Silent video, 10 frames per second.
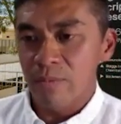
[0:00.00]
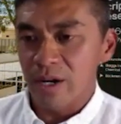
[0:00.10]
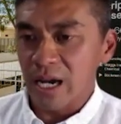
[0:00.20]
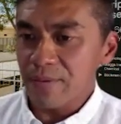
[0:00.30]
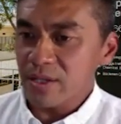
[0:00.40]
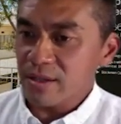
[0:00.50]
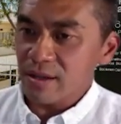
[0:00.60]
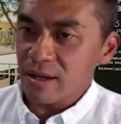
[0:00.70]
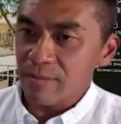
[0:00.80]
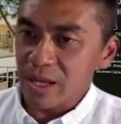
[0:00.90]
perhaps
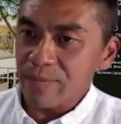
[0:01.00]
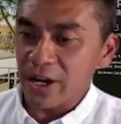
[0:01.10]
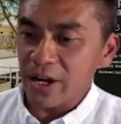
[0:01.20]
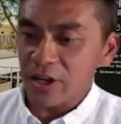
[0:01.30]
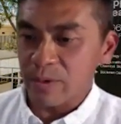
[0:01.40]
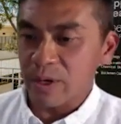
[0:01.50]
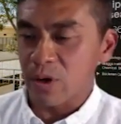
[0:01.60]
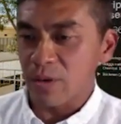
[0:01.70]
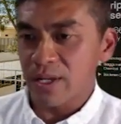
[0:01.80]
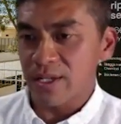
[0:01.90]
uh, Mepact should be repurposed